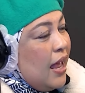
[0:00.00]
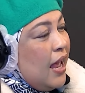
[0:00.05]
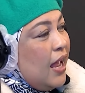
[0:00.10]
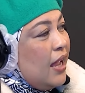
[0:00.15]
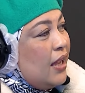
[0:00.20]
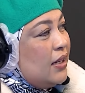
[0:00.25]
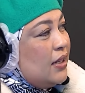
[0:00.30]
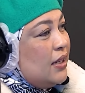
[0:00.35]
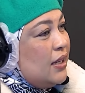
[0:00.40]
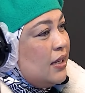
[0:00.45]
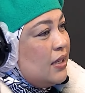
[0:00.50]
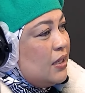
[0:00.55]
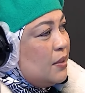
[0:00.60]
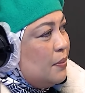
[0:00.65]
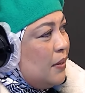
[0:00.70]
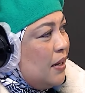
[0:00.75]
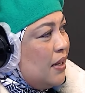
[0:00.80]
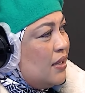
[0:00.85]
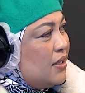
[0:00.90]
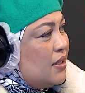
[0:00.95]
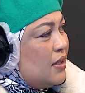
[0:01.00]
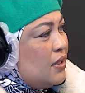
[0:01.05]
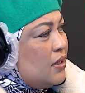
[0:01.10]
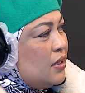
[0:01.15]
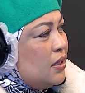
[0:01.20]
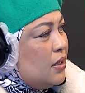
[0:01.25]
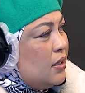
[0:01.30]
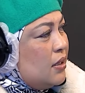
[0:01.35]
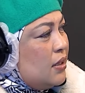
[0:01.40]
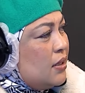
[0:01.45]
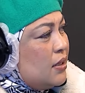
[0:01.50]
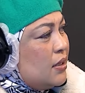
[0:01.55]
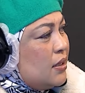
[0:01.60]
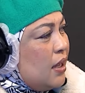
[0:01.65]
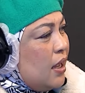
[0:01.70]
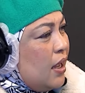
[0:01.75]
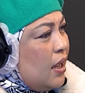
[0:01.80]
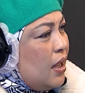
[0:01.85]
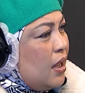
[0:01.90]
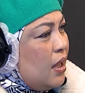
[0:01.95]
And he explains the CT
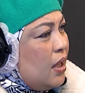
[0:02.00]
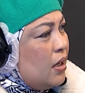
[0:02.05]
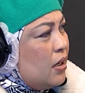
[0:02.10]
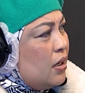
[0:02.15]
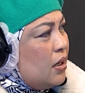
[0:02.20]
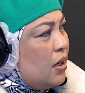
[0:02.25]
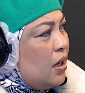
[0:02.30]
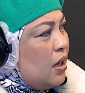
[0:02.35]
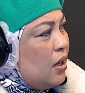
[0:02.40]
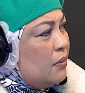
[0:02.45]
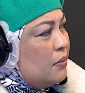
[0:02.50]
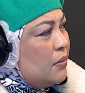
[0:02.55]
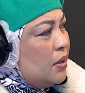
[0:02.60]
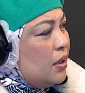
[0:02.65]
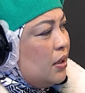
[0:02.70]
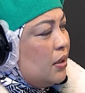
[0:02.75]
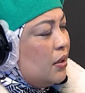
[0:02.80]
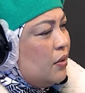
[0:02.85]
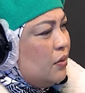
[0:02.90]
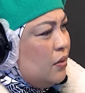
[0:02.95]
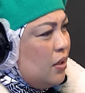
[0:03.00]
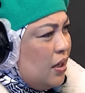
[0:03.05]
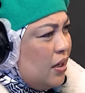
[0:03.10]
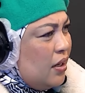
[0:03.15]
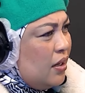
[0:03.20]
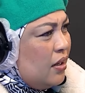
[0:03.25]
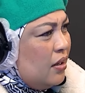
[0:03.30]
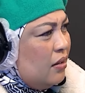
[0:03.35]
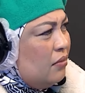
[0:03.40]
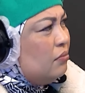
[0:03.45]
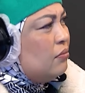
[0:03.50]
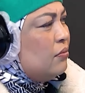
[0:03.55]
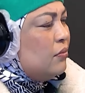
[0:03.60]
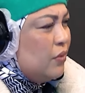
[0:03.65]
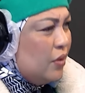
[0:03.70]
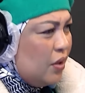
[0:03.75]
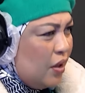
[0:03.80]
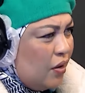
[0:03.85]
scan and I'm like, okay, you